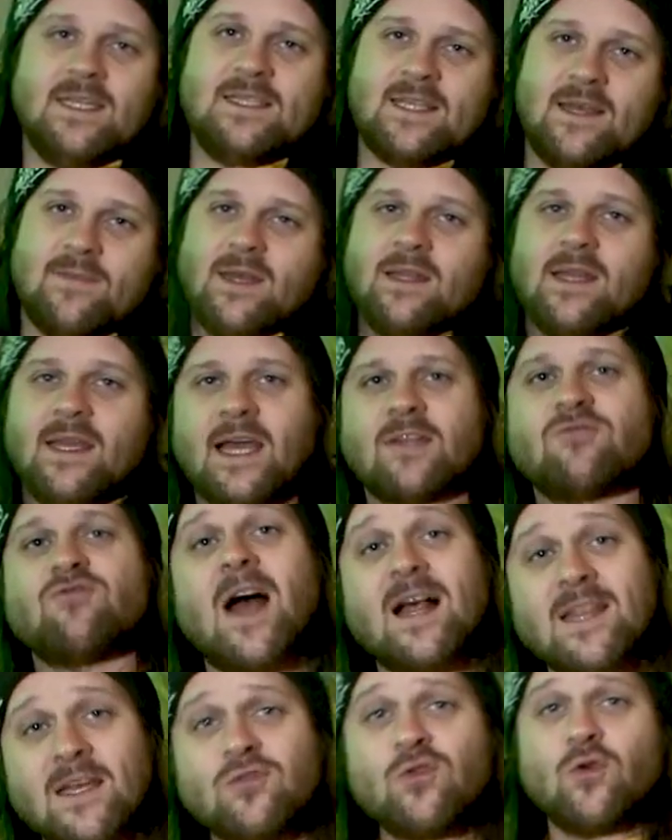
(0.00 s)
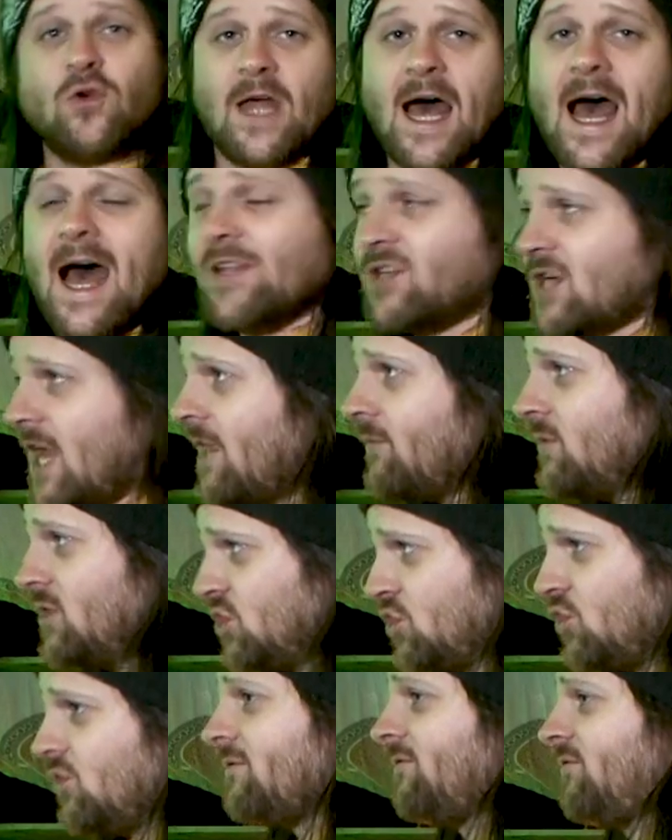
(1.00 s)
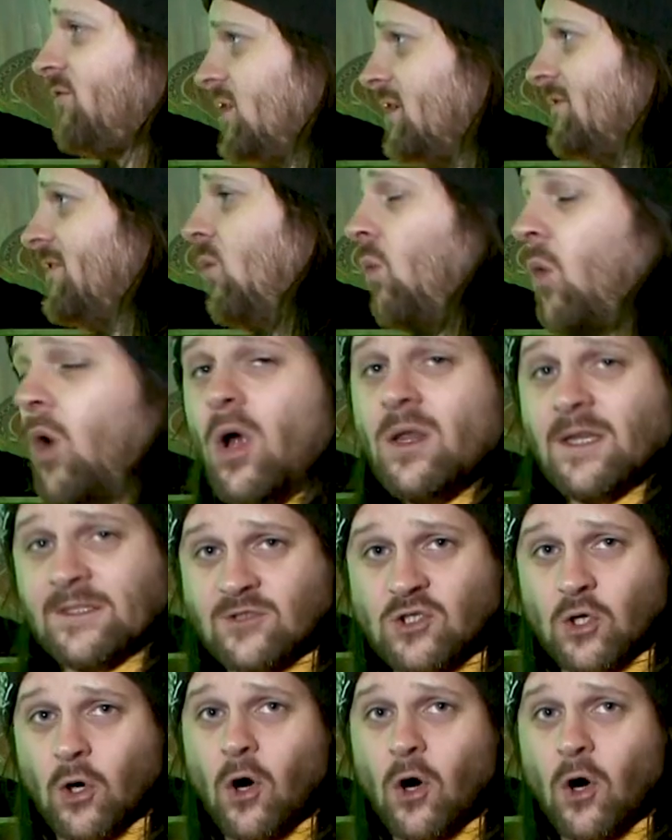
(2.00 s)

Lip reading: an exhibit. Like, I'd rather do that. I'd rather be stood in front of a wall and